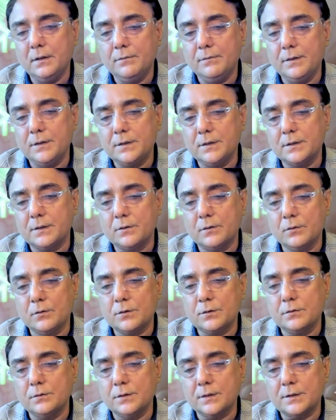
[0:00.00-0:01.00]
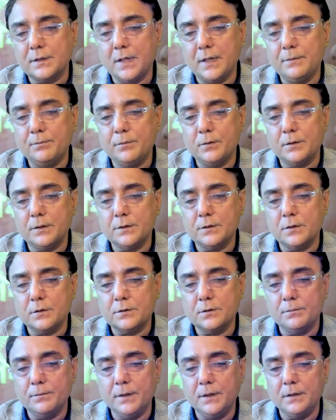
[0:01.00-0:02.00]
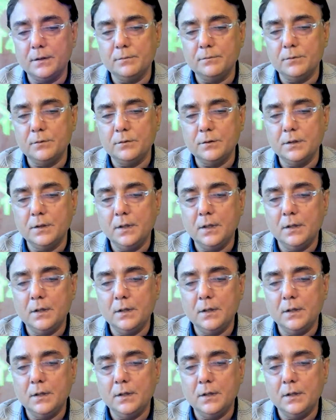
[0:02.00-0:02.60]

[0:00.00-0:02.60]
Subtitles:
which is close to the side port is also being removed.